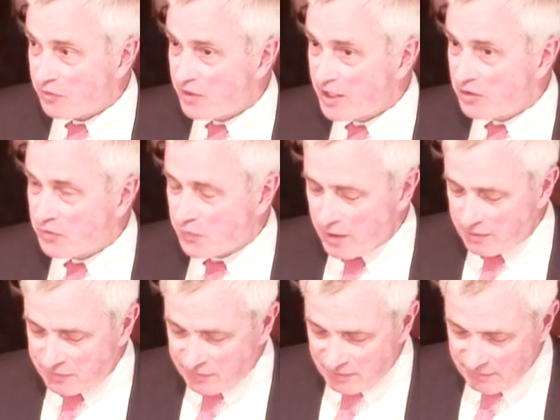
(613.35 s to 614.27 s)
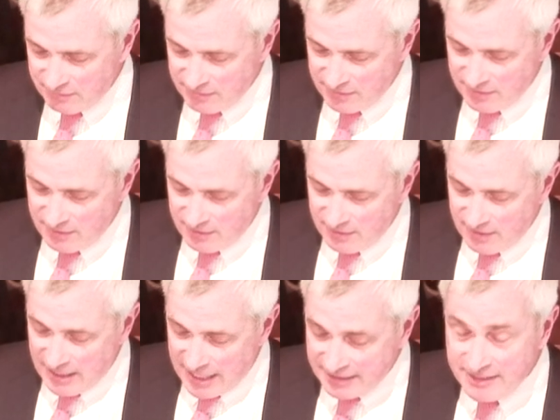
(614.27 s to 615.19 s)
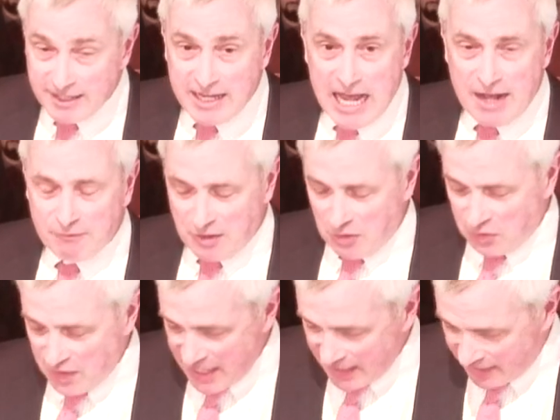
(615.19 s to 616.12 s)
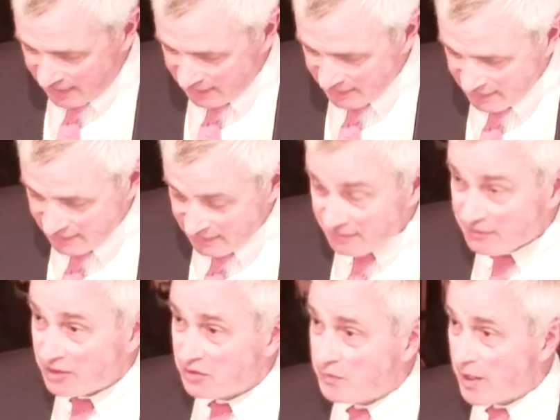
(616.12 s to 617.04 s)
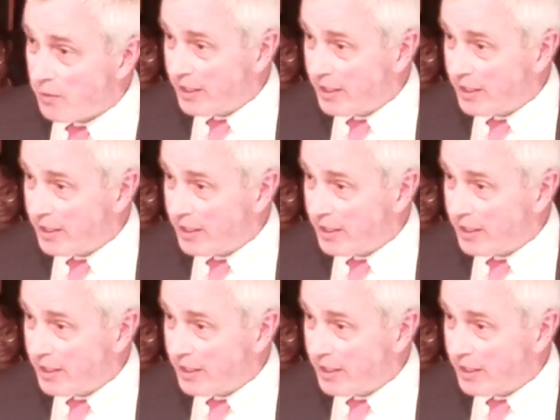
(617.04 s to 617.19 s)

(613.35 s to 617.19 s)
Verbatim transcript: things first, I did have to thank this very